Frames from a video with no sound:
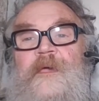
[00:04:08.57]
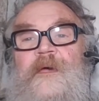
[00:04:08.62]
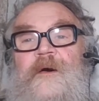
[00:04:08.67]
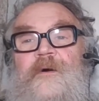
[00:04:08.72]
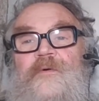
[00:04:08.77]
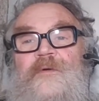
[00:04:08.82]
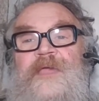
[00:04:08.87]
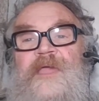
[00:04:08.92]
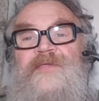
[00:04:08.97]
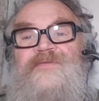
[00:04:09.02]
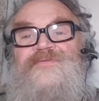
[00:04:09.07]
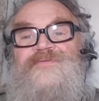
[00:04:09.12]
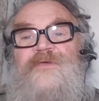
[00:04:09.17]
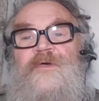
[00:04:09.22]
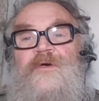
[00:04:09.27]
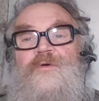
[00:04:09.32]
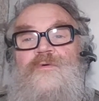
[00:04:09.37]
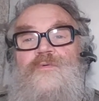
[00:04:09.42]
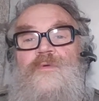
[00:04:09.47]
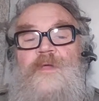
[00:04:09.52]
Okay,
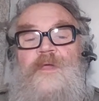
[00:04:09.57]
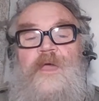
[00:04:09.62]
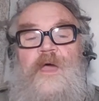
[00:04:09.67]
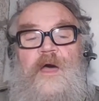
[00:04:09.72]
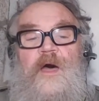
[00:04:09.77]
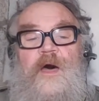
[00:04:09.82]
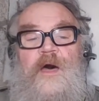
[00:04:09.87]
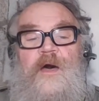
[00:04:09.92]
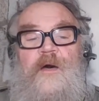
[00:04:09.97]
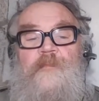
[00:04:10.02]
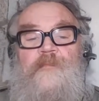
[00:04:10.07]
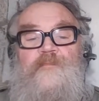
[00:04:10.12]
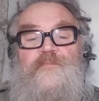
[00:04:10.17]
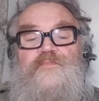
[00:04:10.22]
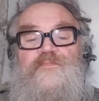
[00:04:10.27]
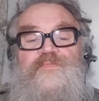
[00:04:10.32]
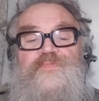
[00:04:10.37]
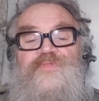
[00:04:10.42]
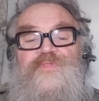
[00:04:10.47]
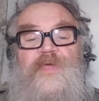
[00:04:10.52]
so
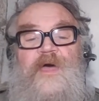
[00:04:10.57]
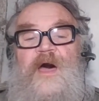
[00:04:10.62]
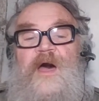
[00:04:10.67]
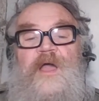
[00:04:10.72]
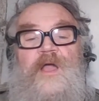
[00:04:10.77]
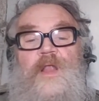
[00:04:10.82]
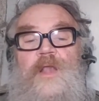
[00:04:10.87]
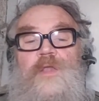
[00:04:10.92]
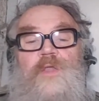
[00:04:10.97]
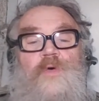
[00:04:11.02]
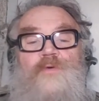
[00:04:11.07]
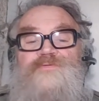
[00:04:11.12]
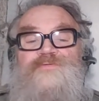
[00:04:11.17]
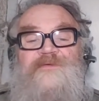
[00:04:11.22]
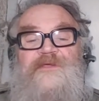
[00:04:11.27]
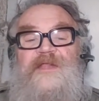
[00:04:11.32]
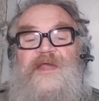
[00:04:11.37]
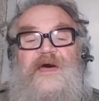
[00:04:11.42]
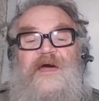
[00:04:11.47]
a closet,